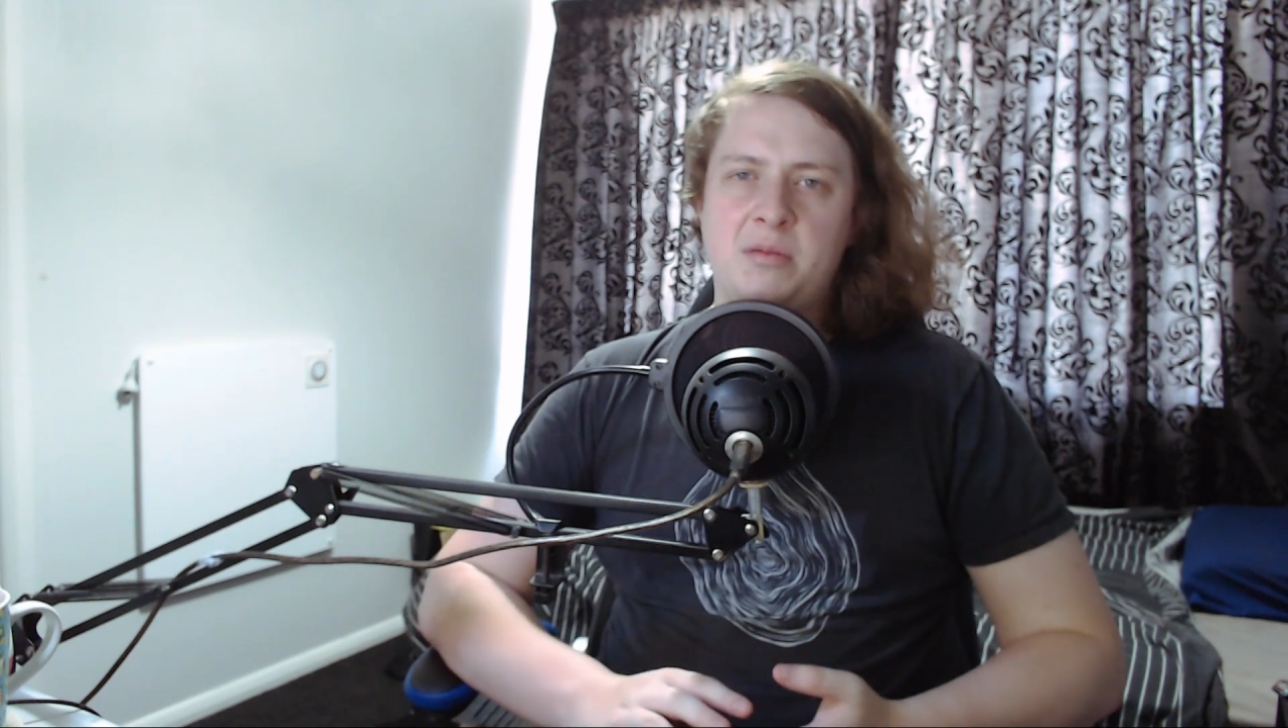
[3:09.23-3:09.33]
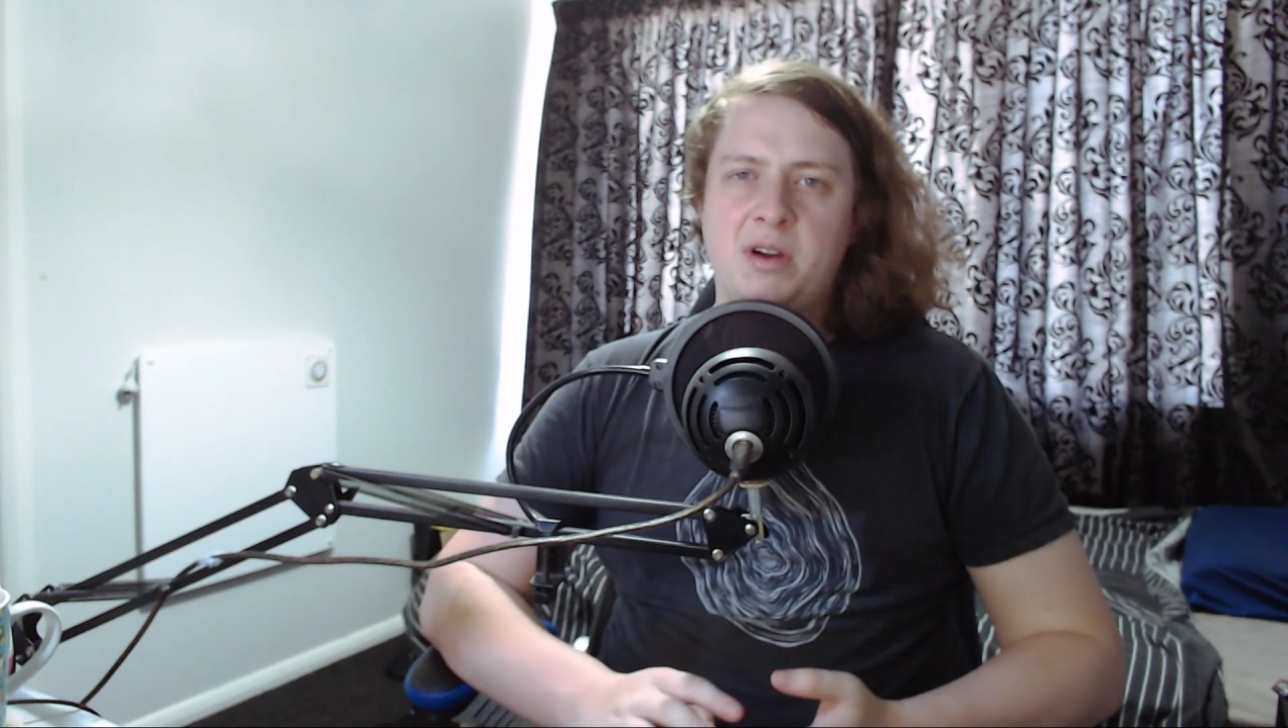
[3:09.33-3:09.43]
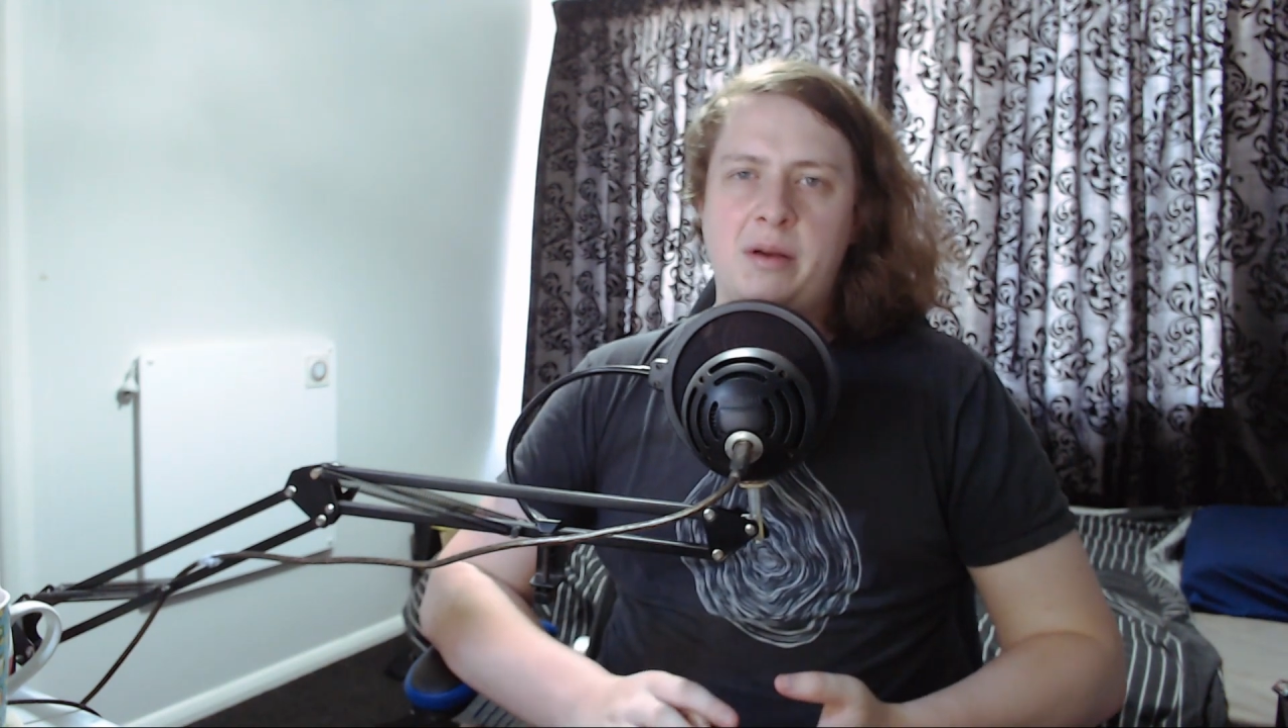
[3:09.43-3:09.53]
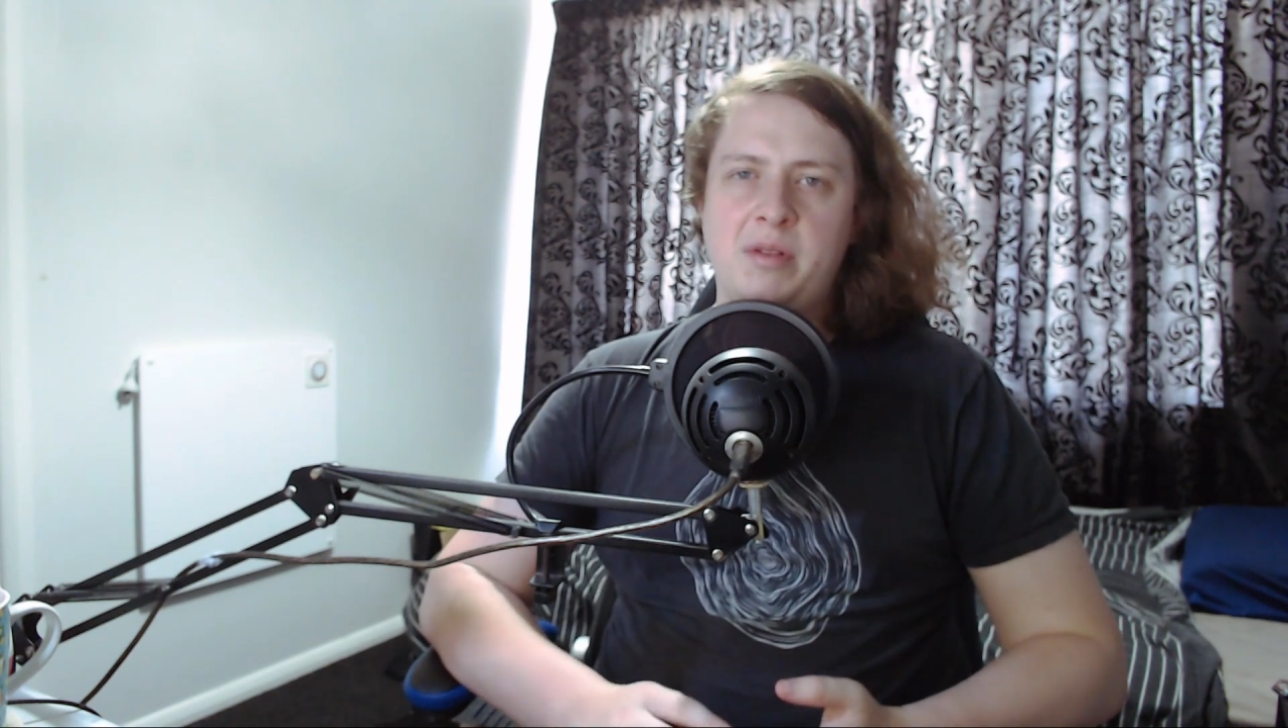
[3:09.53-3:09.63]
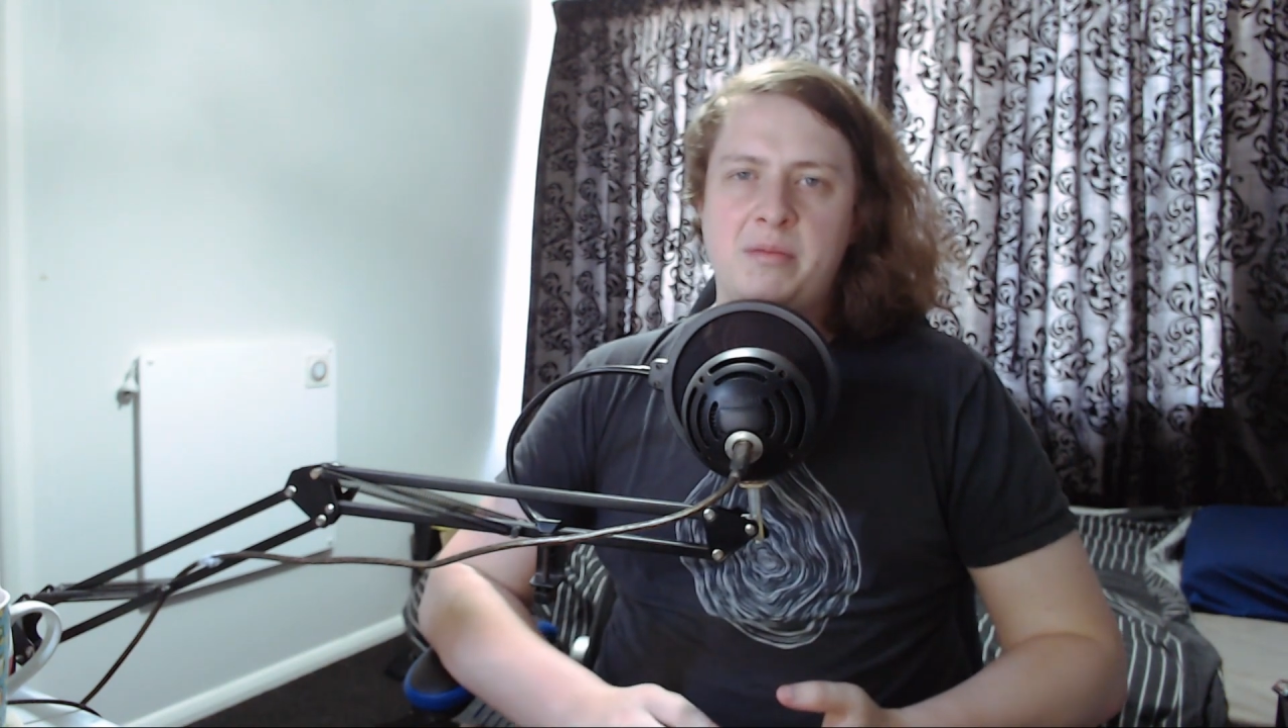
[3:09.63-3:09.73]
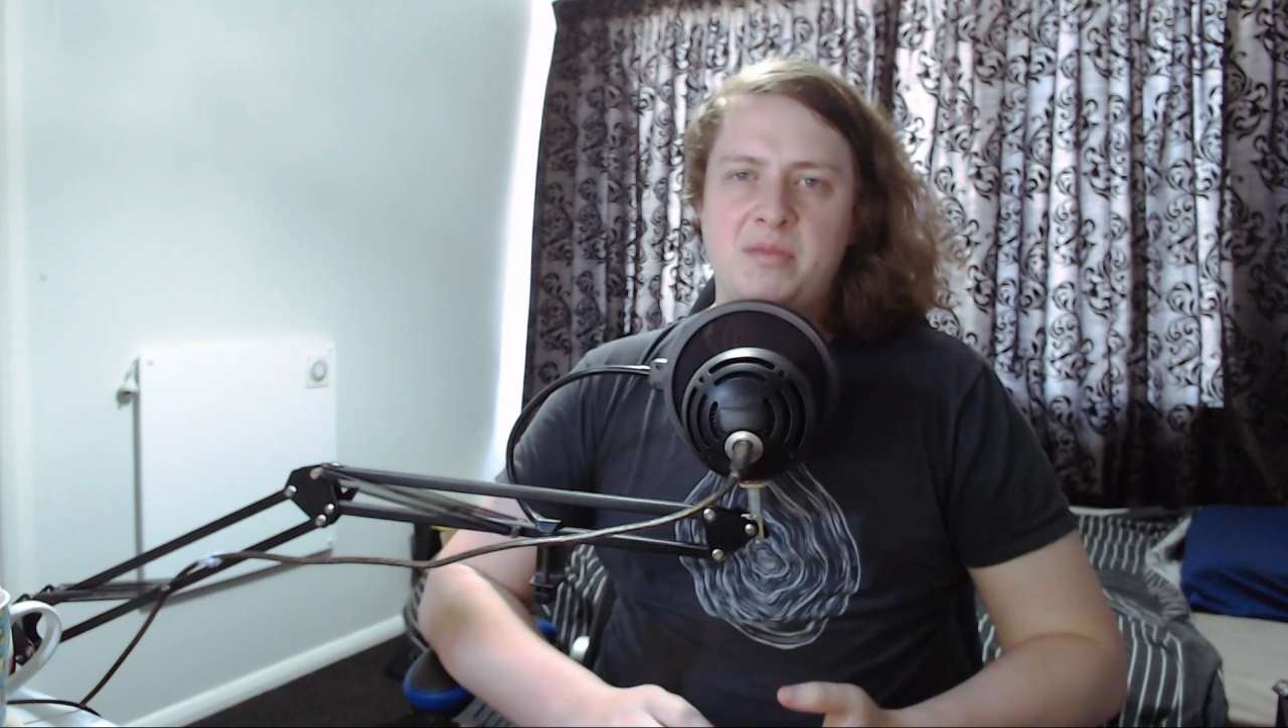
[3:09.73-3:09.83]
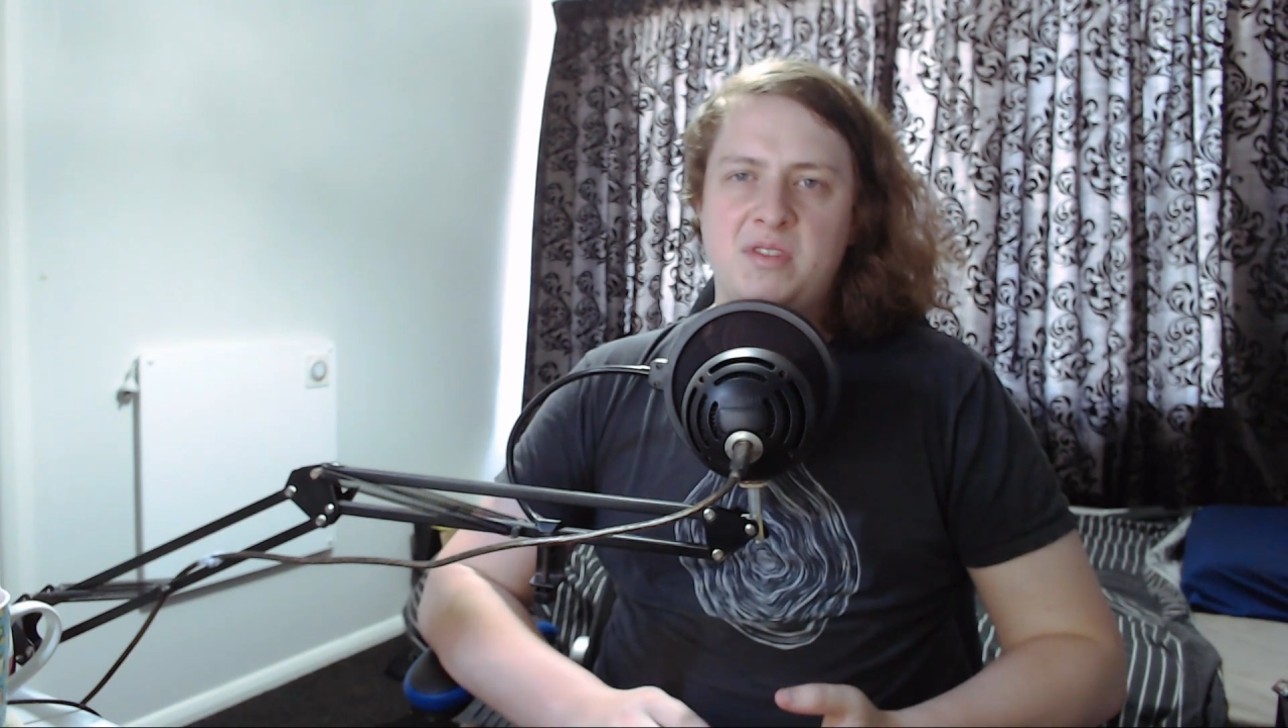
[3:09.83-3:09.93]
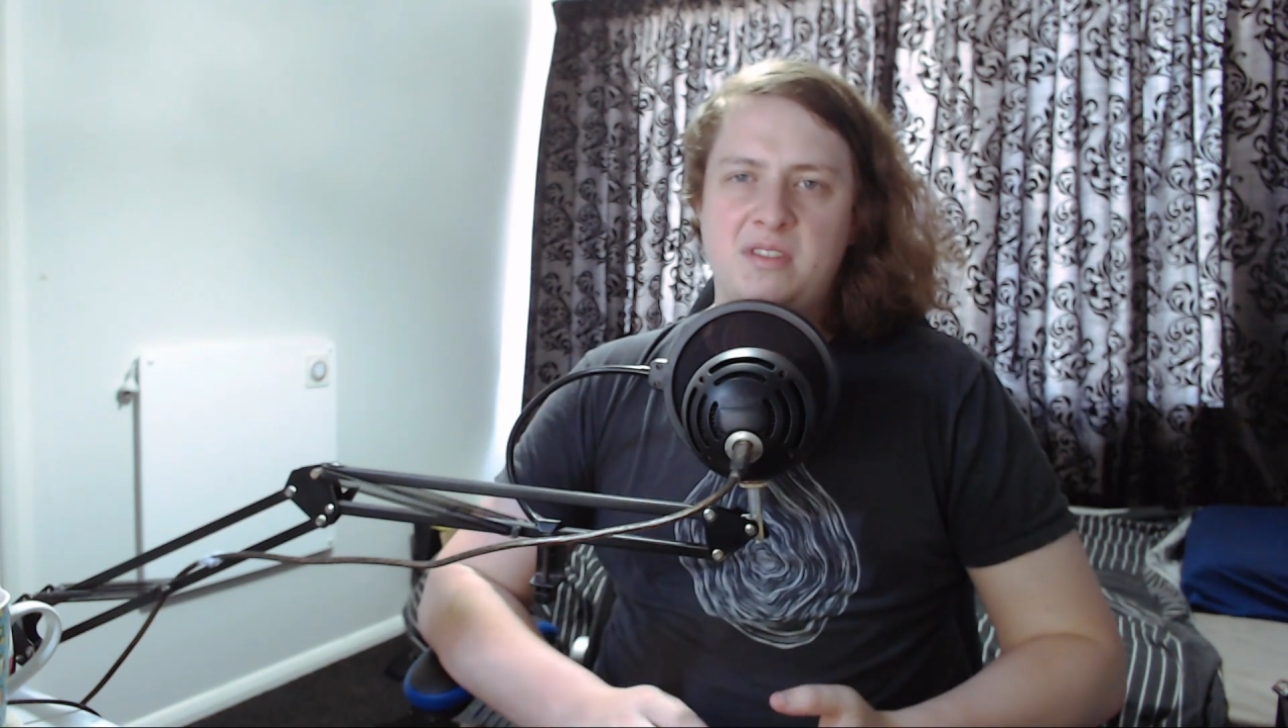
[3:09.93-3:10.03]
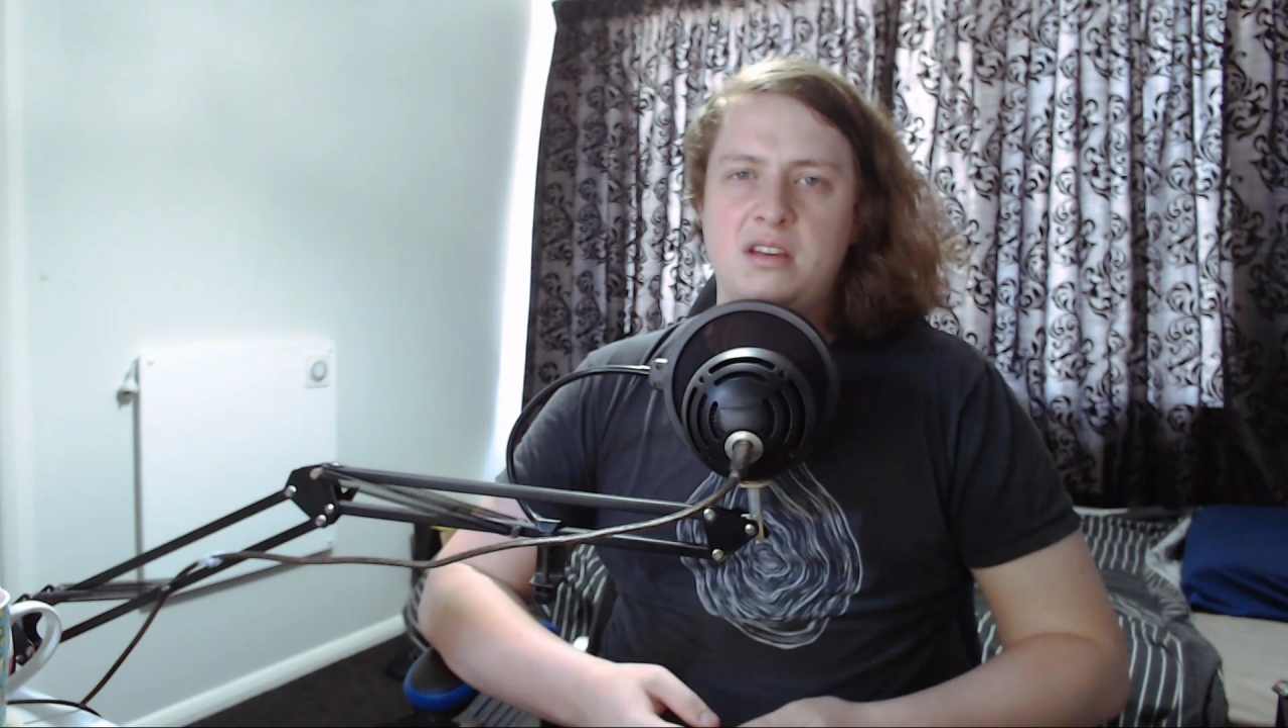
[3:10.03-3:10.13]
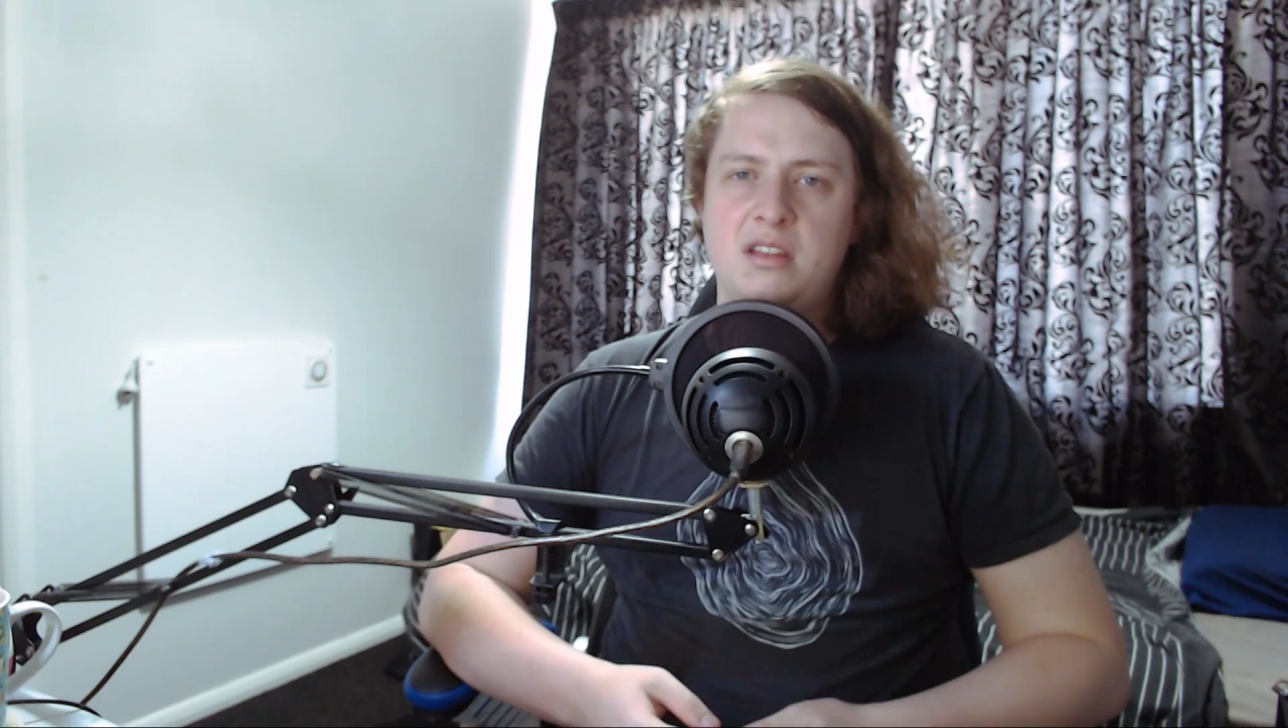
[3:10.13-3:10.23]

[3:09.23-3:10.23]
problems.